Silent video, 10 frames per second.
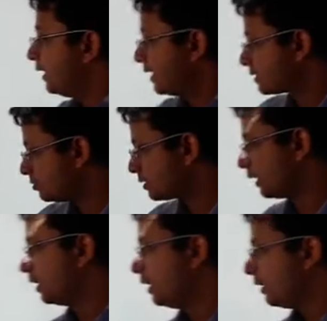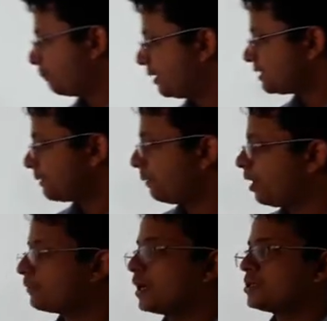Next you see, principle
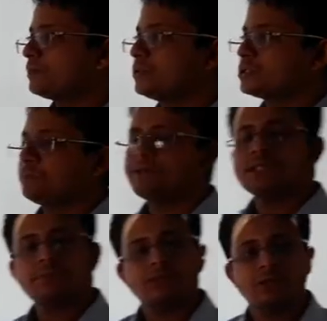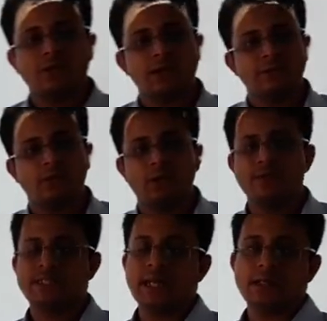of contribution. Principles of contribution, what
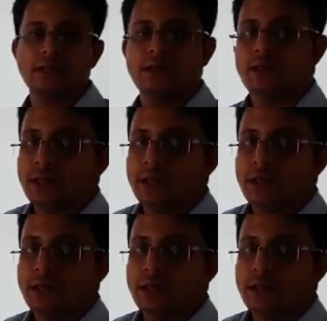was that?